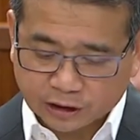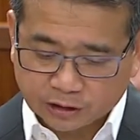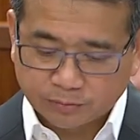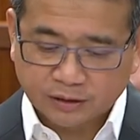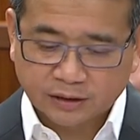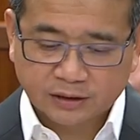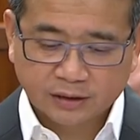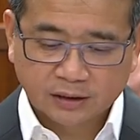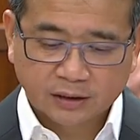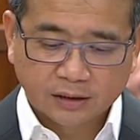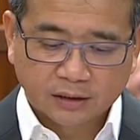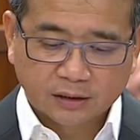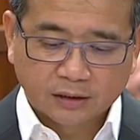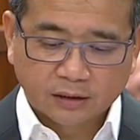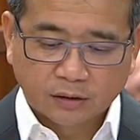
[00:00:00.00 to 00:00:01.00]
judgments.
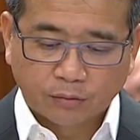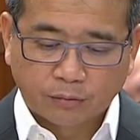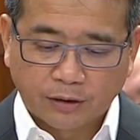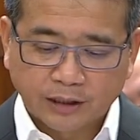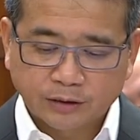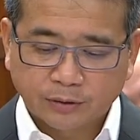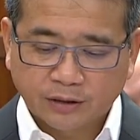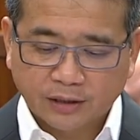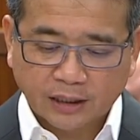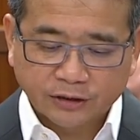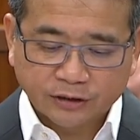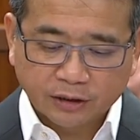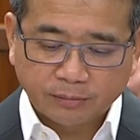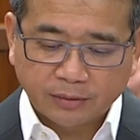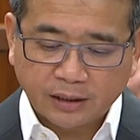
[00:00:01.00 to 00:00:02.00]
Whereas with
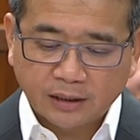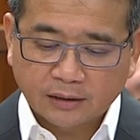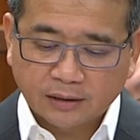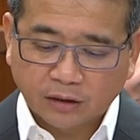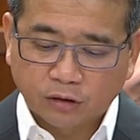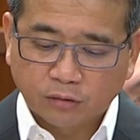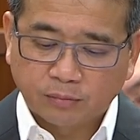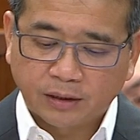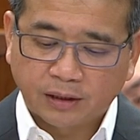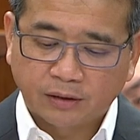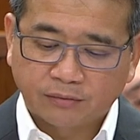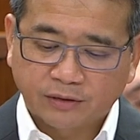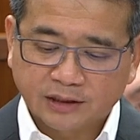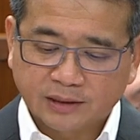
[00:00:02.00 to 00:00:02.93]
country B, there could be